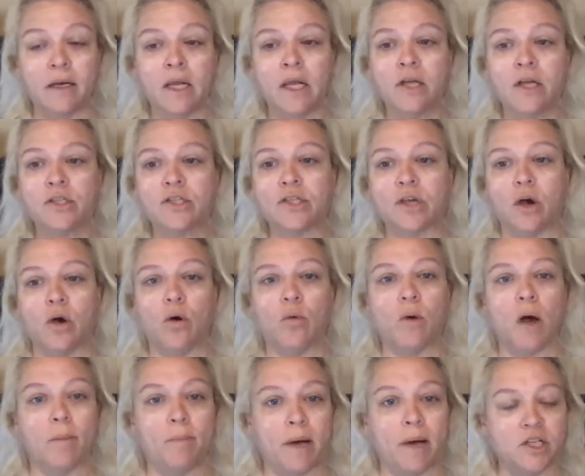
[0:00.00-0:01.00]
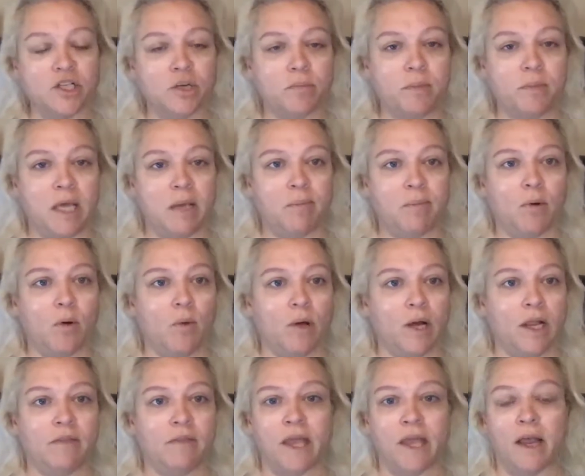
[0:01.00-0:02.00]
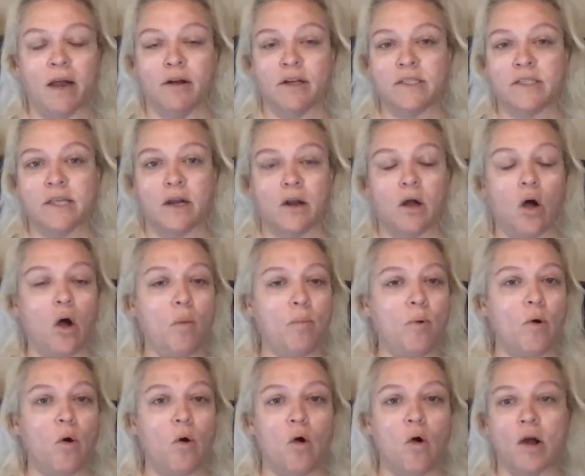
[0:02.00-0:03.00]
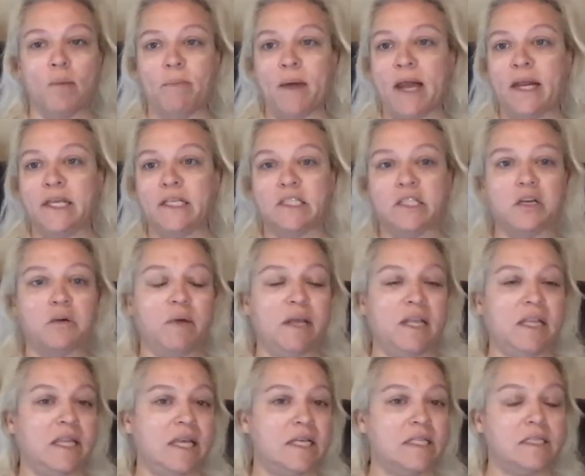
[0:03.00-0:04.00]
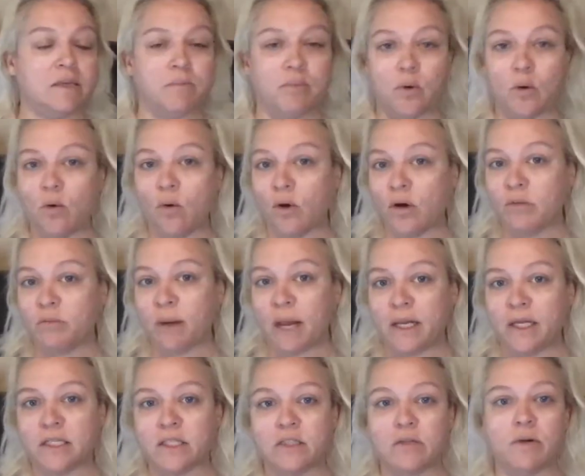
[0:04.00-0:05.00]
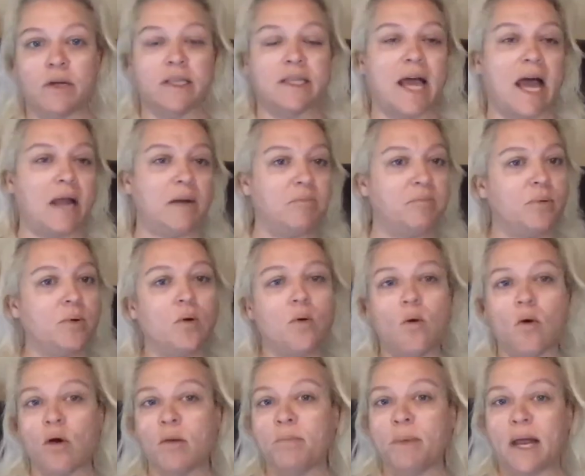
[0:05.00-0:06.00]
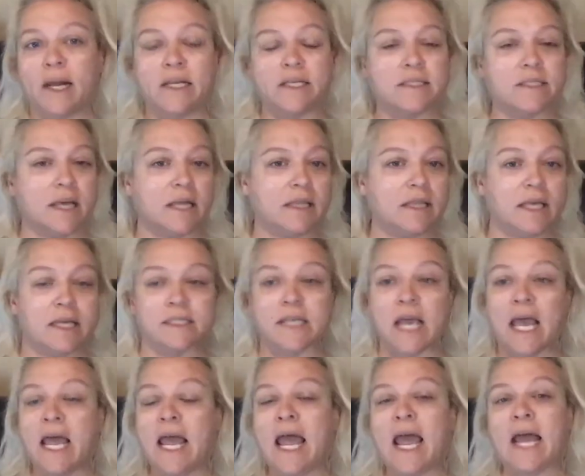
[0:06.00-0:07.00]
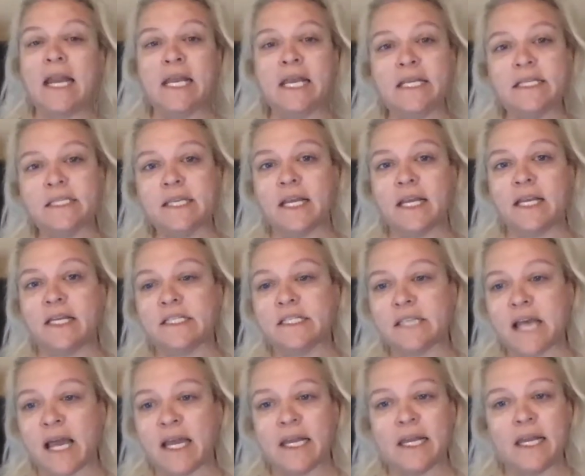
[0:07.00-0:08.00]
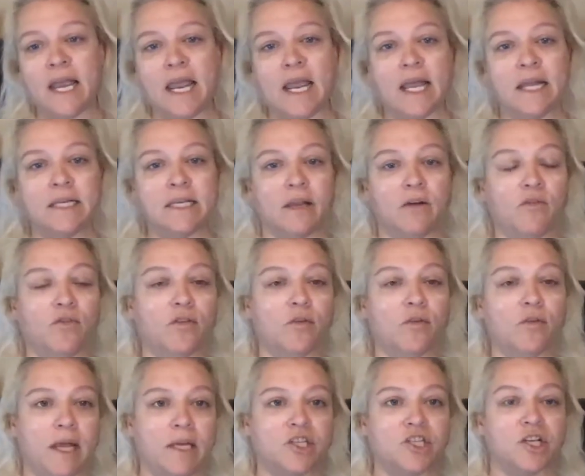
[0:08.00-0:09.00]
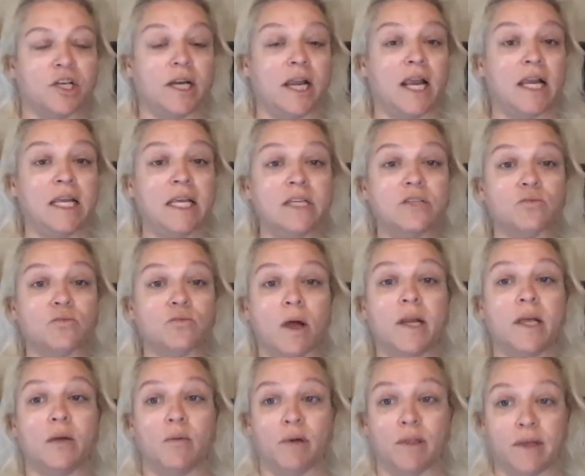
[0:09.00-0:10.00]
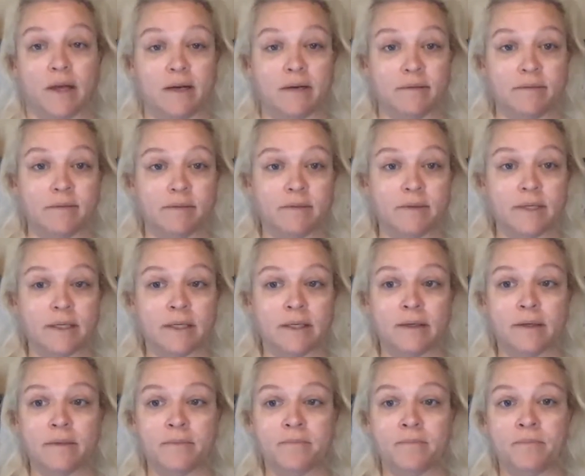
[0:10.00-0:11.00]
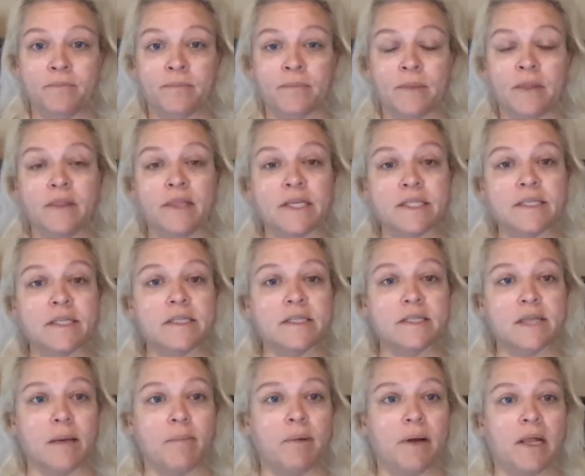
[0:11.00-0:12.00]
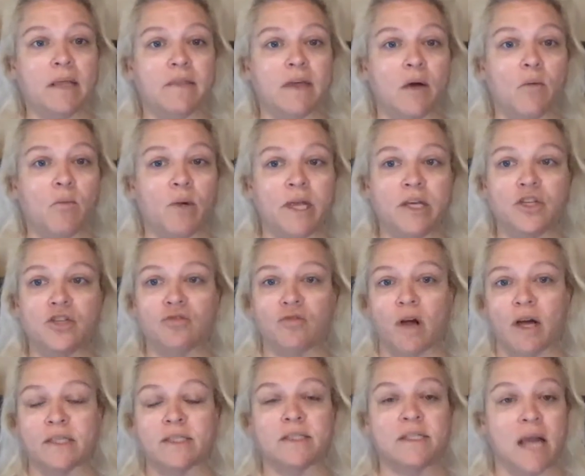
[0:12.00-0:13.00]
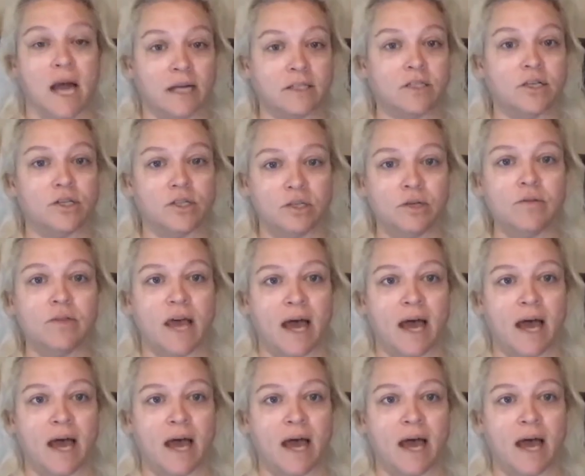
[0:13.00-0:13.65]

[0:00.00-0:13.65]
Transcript: So a bunch of people went in there and said, "Oh, Bullhorn Betty's doing this, and Bullhorn Betty's doing that, and Bullhorn Betty said this," and he's getting secondhand information and he's running with it. This is somebody that we trust not to do that.